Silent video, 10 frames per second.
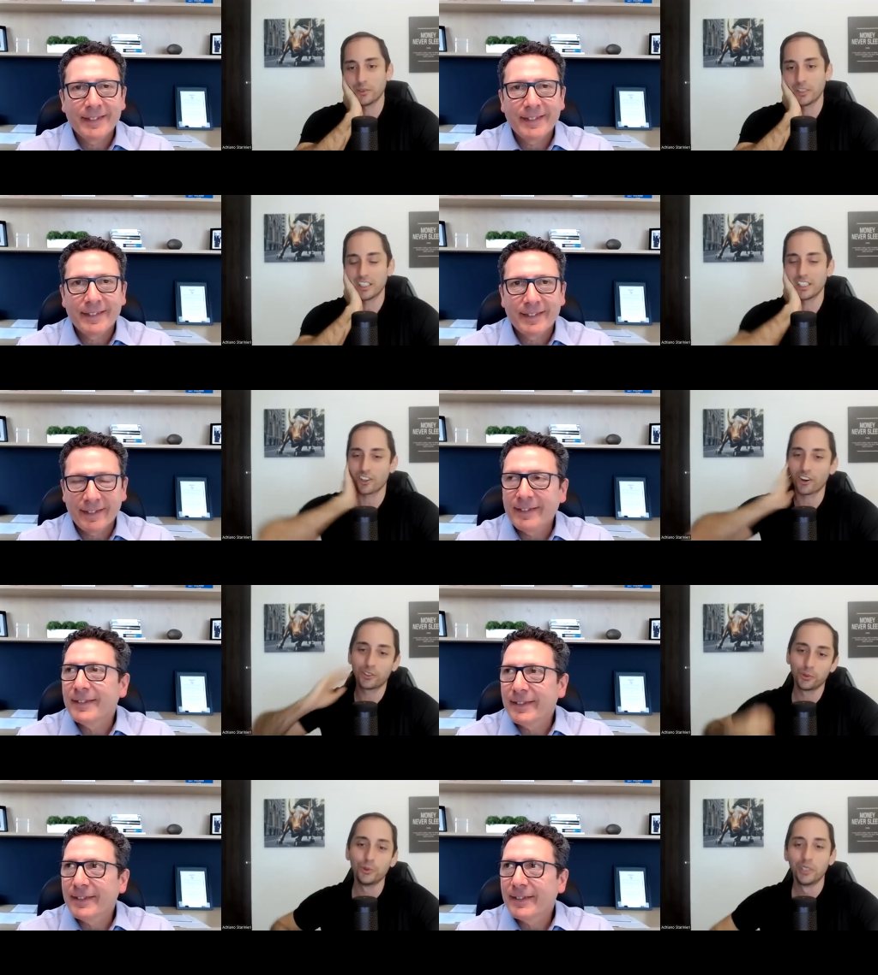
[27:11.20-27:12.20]
Speaker 1: you. It, it's
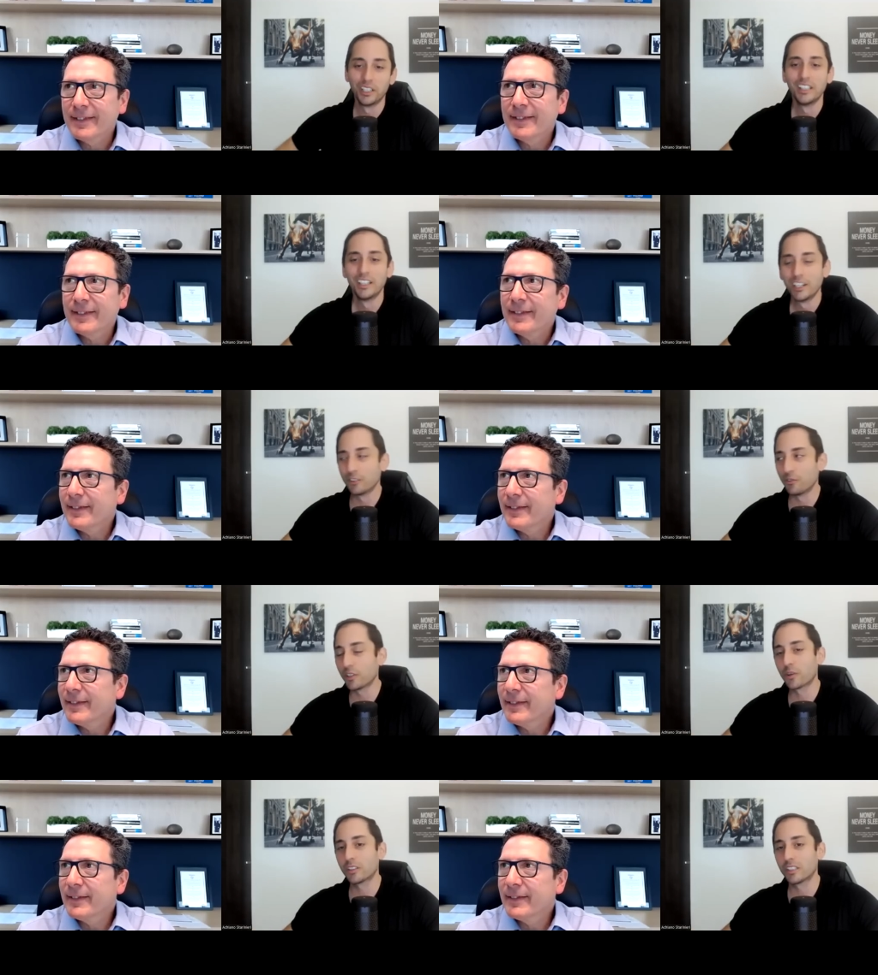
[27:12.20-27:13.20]
hard to to
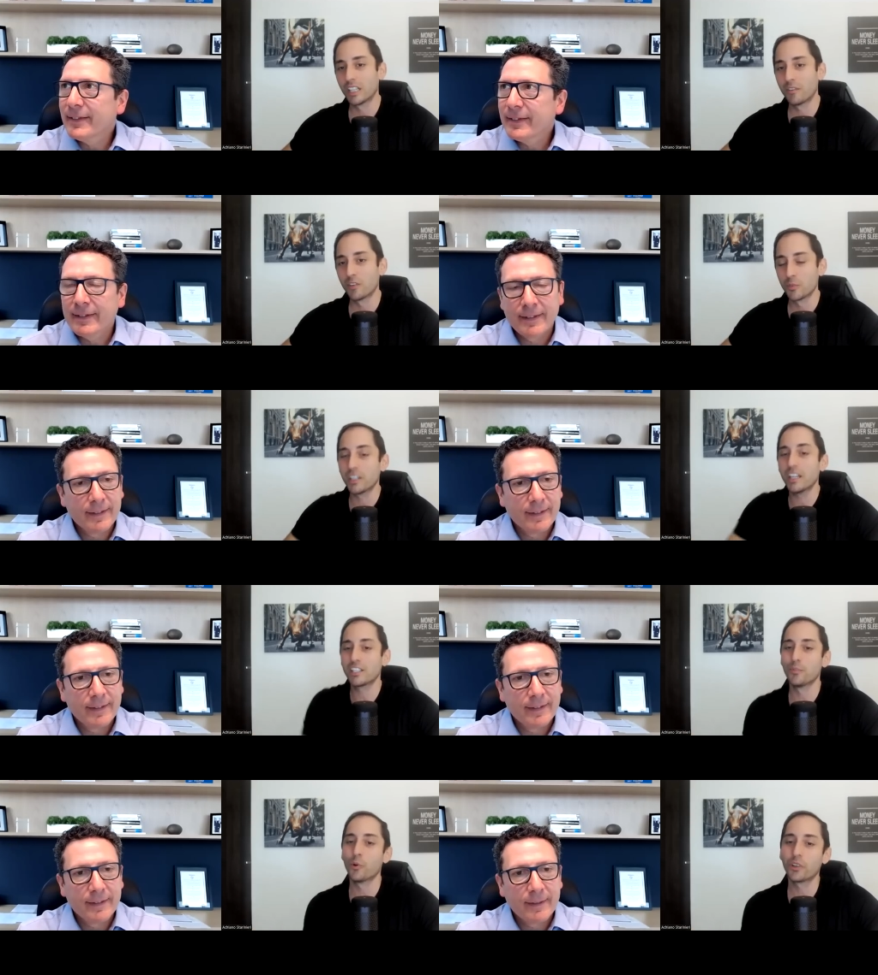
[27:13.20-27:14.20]
figure out the leverage, but
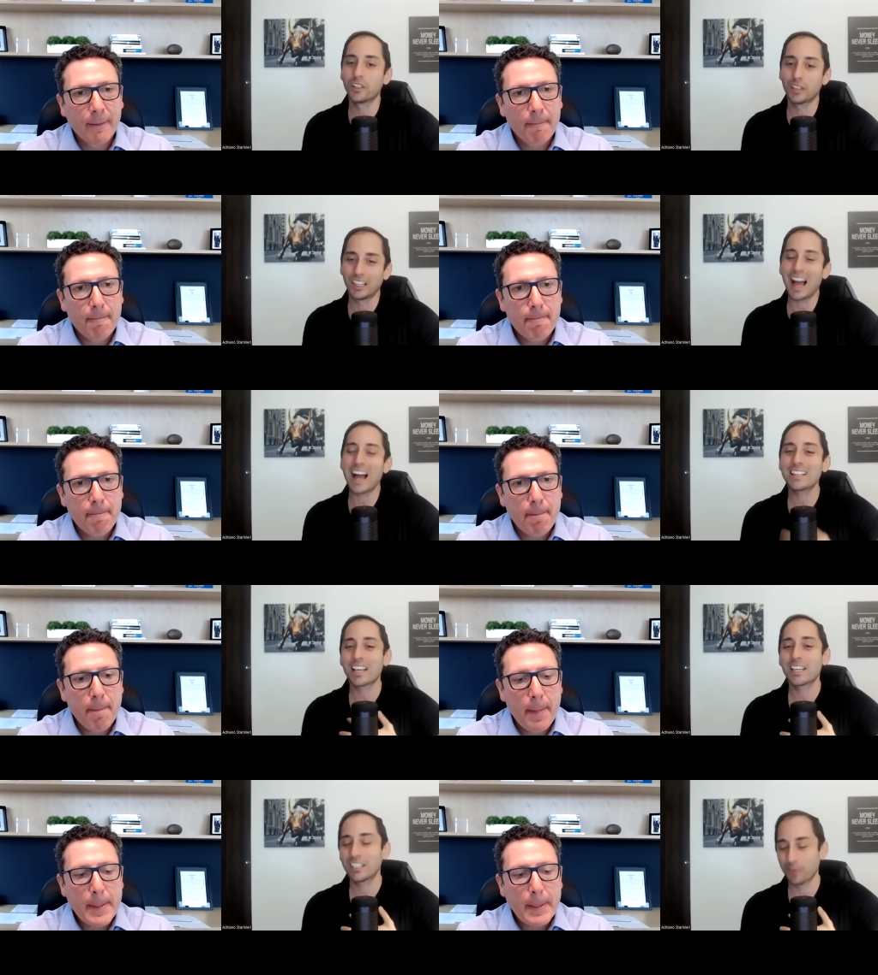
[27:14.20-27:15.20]
it's more than as
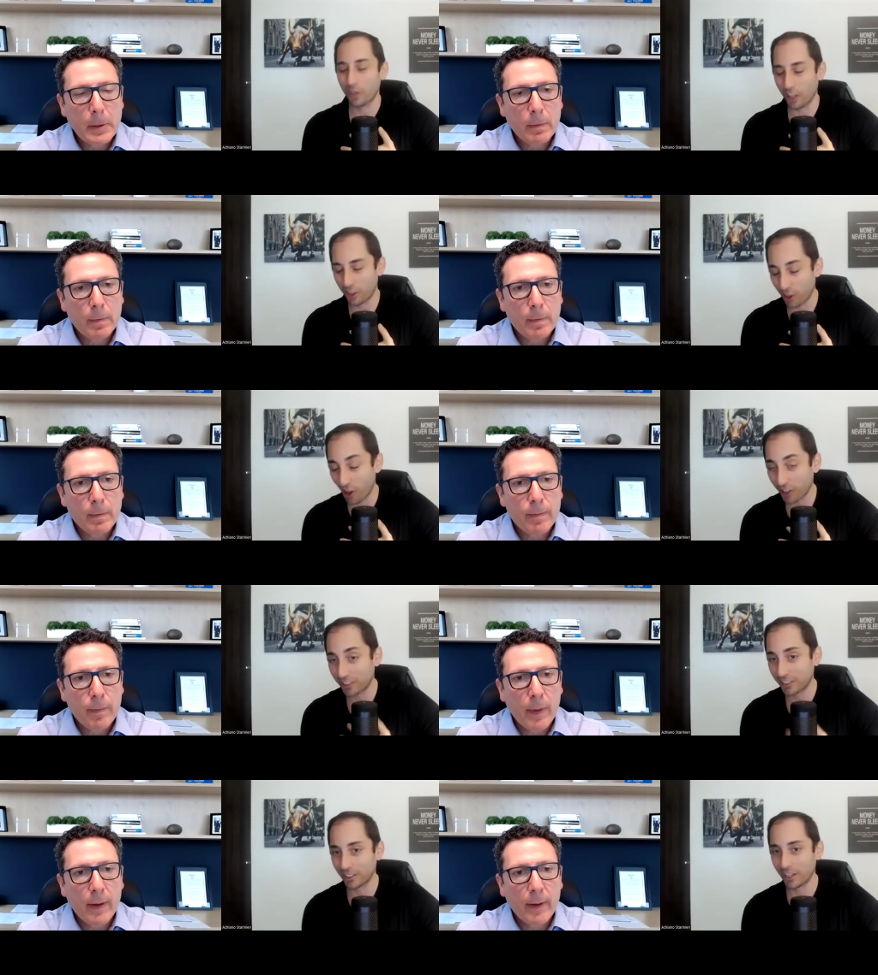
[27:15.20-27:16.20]
I
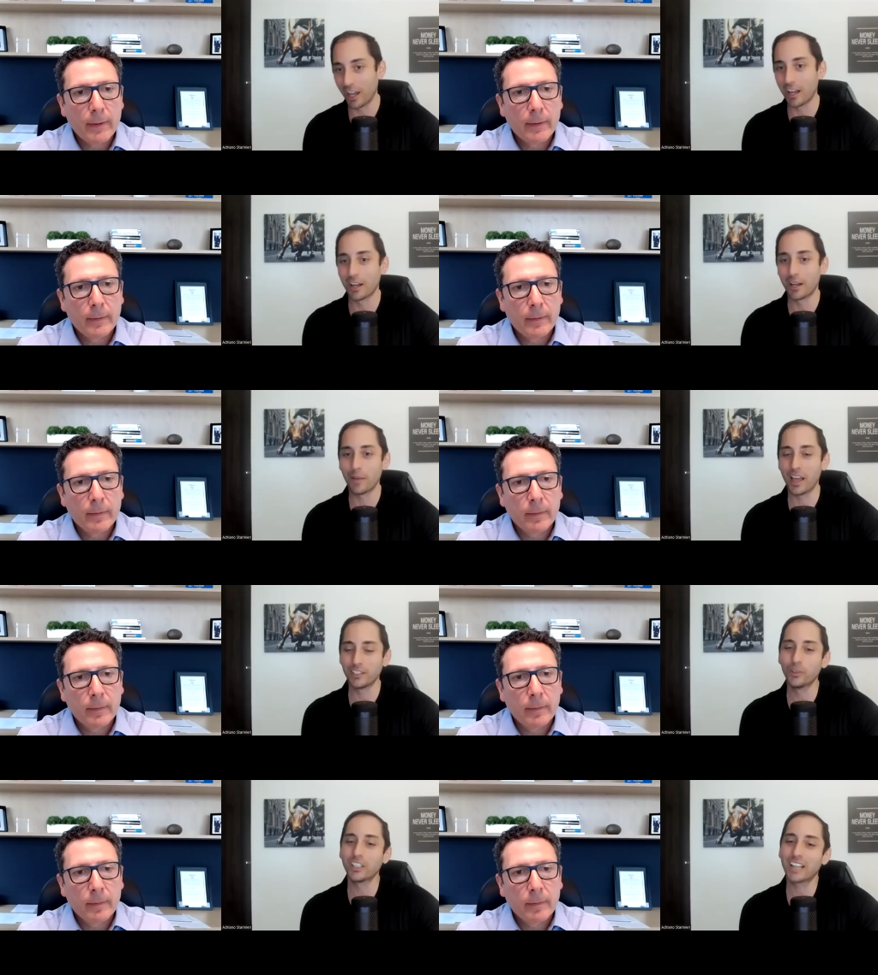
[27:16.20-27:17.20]
thought, uh,
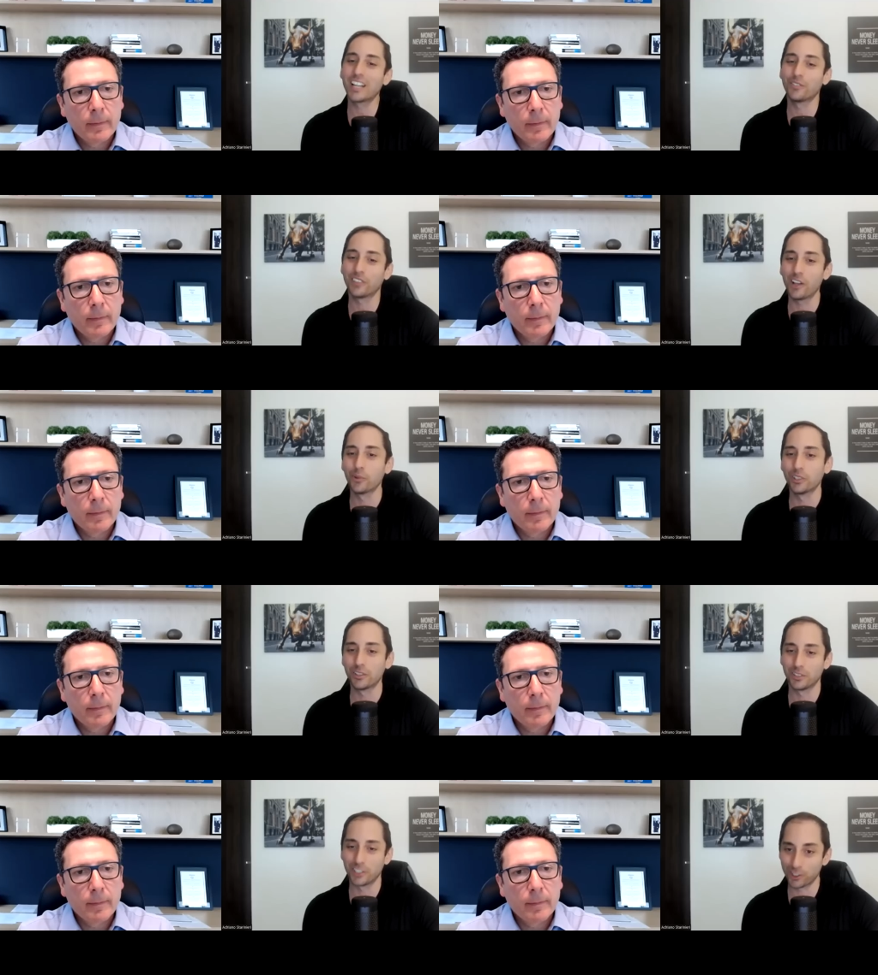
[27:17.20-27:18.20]
and you could kind of tell with
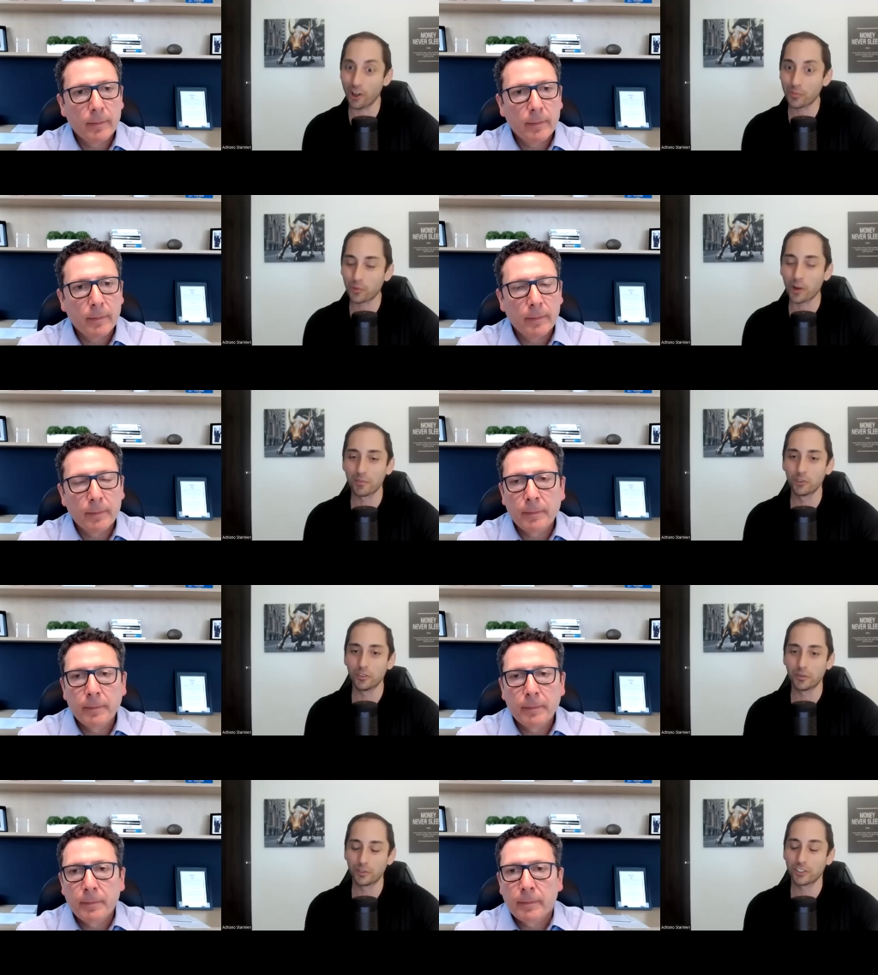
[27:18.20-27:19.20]
the, the stock price
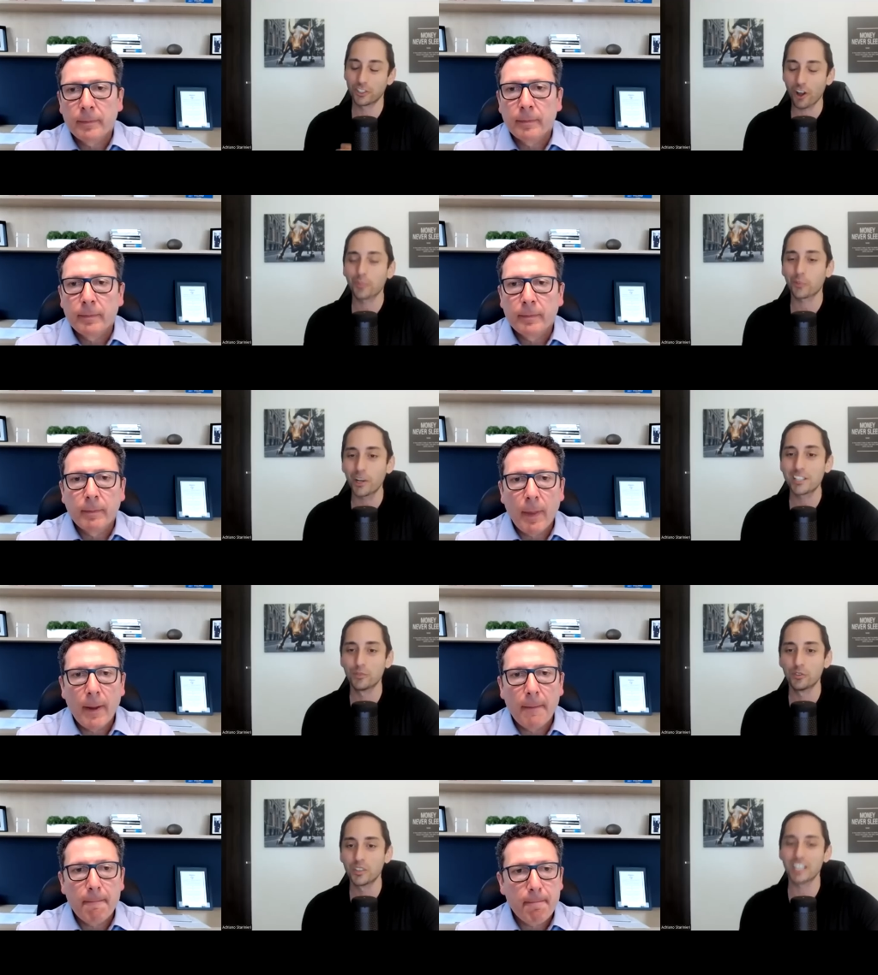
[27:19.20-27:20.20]
move, stock price
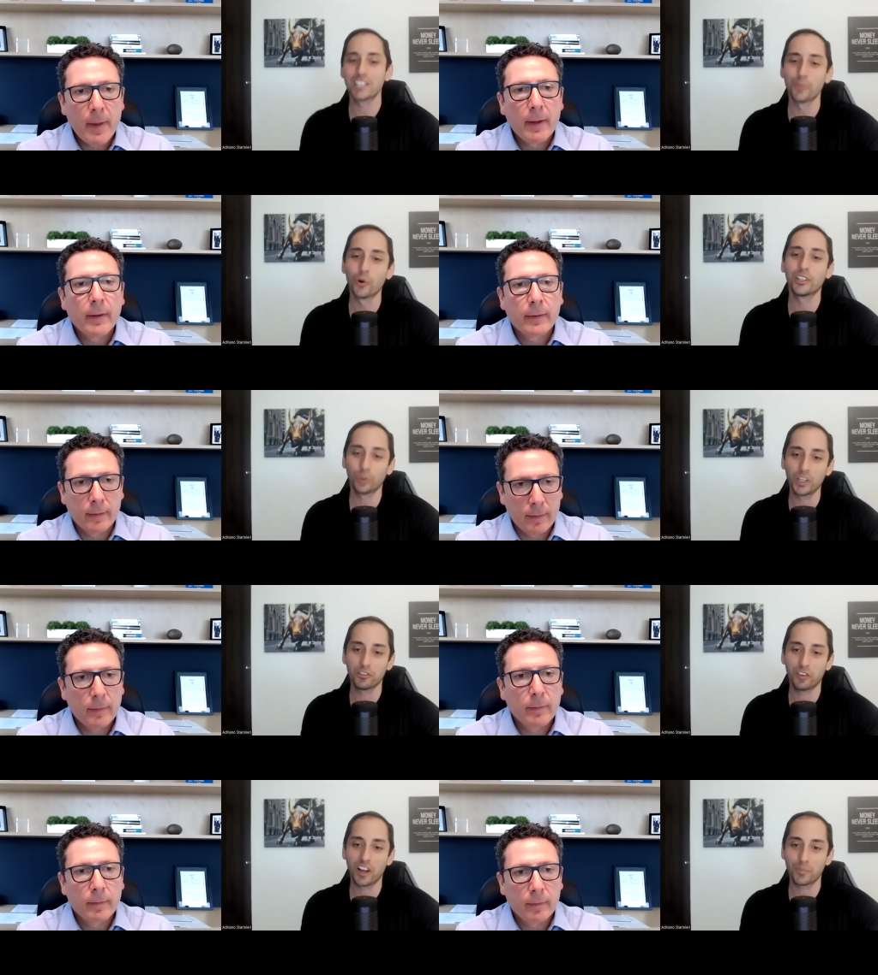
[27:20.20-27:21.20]
movements. It's more than twenty
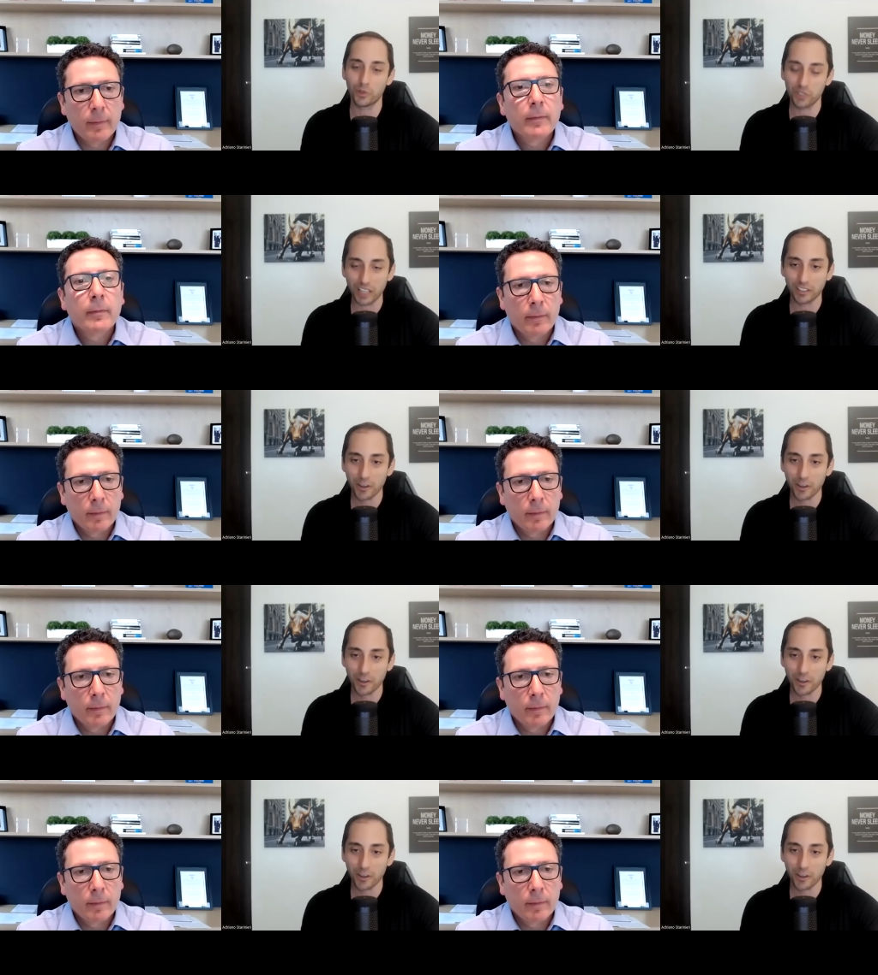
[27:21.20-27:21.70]
five percent.